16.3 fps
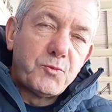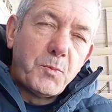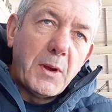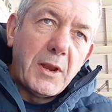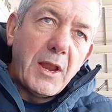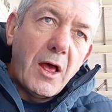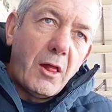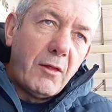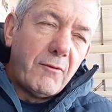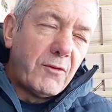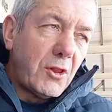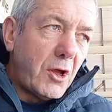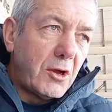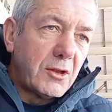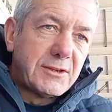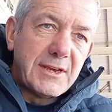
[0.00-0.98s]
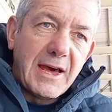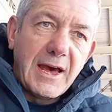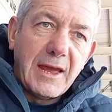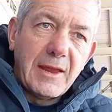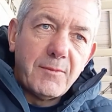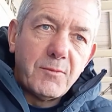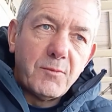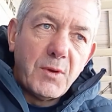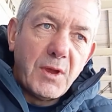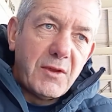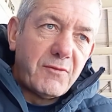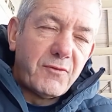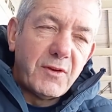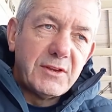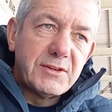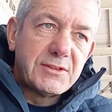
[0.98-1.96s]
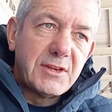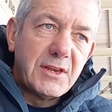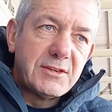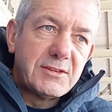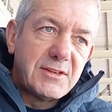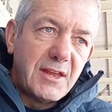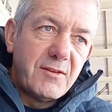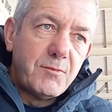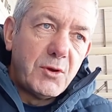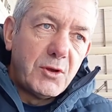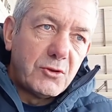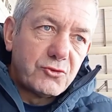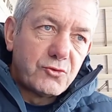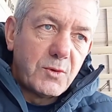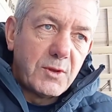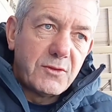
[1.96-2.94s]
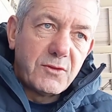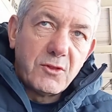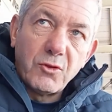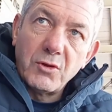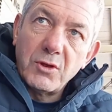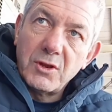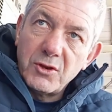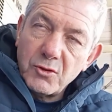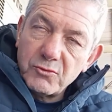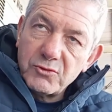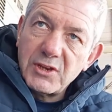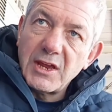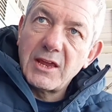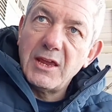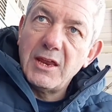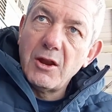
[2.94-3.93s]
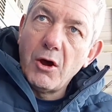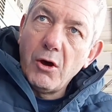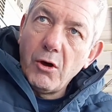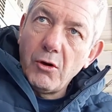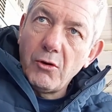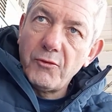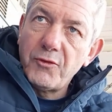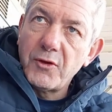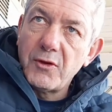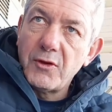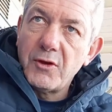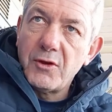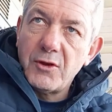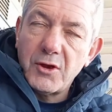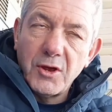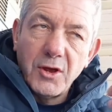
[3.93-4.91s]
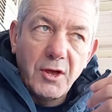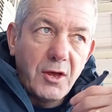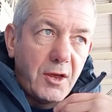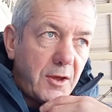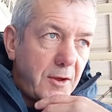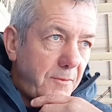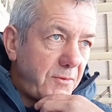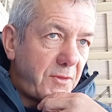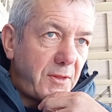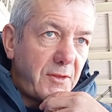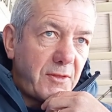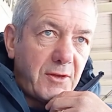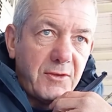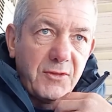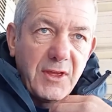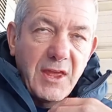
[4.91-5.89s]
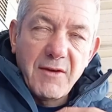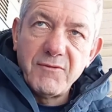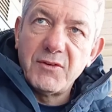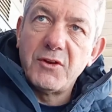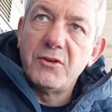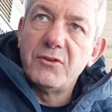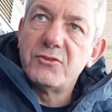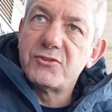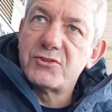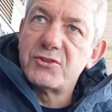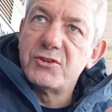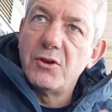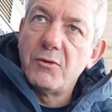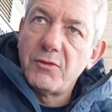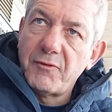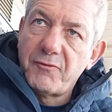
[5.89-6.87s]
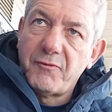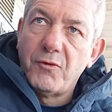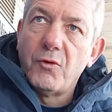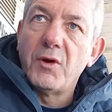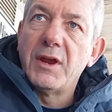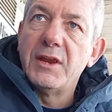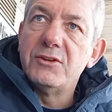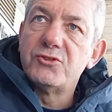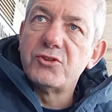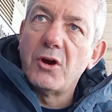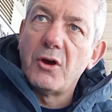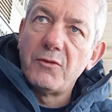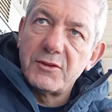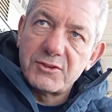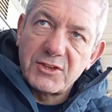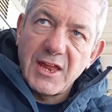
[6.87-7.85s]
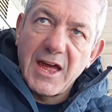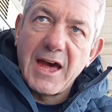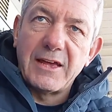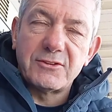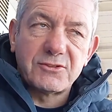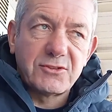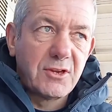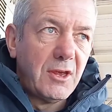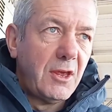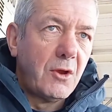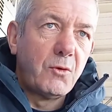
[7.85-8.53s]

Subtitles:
spent a hell of a lot of time, me, Fixie, Steve Mills, with digging all the evidence, the footage, all the stats.